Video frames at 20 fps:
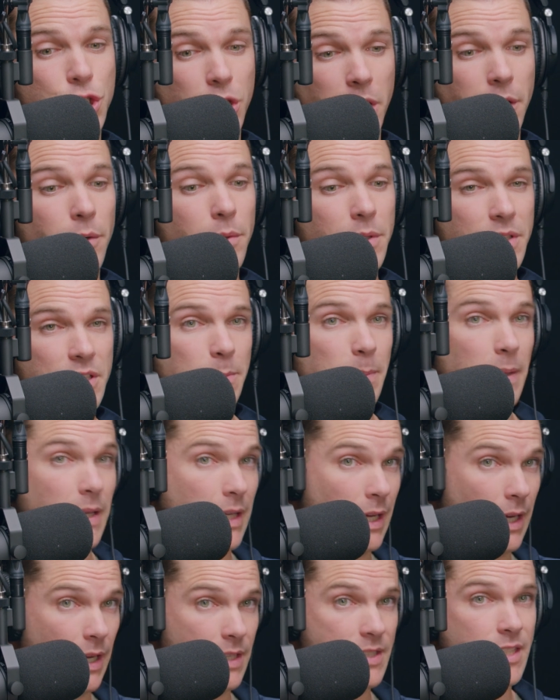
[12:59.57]
generally
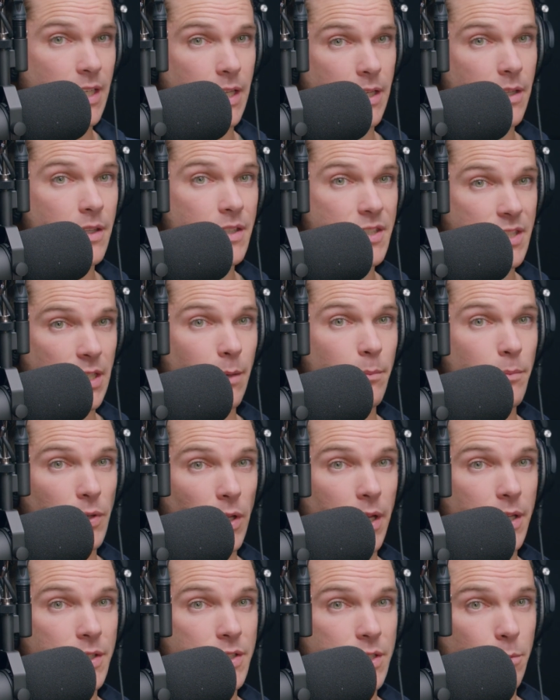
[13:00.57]
speaking, I stand in the same
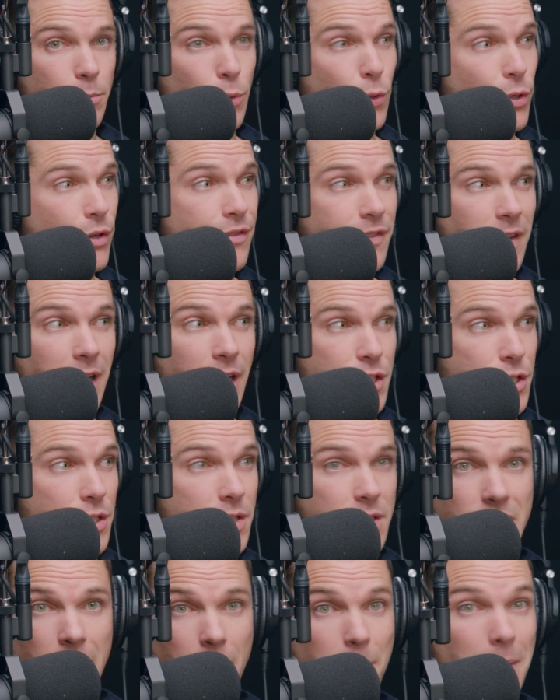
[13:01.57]
place.
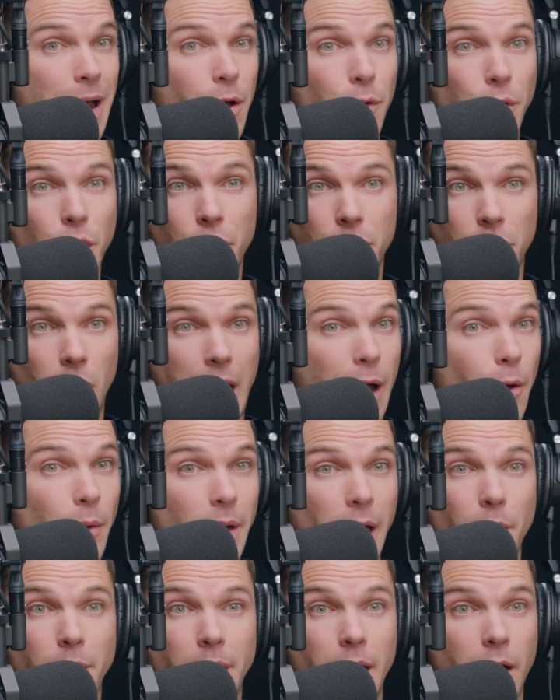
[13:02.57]
Abortifacients, I'm out on
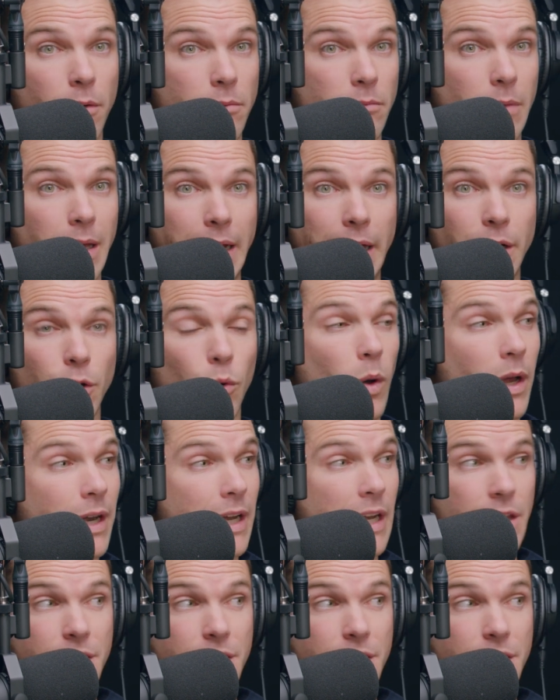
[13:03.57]
out, out, out, and I don't want